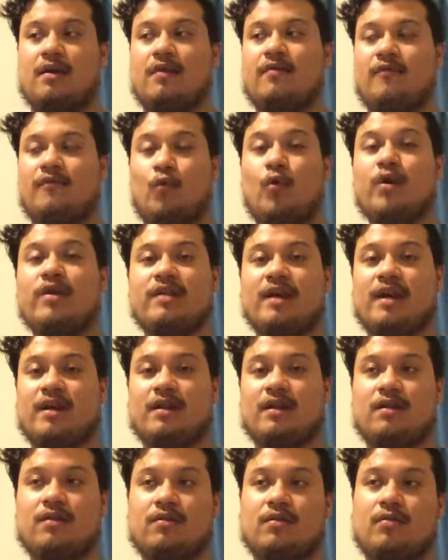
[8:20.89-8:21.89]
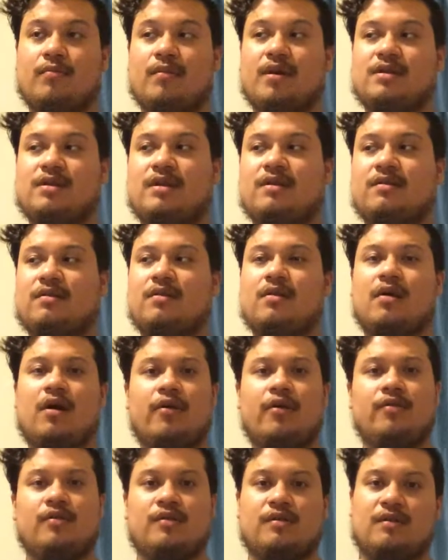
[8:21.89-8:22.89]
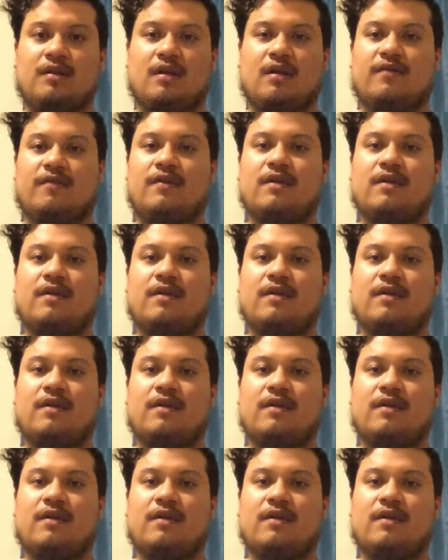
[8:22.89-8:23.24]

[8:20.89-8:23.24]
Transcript: voice acting so much. He's in other stuff.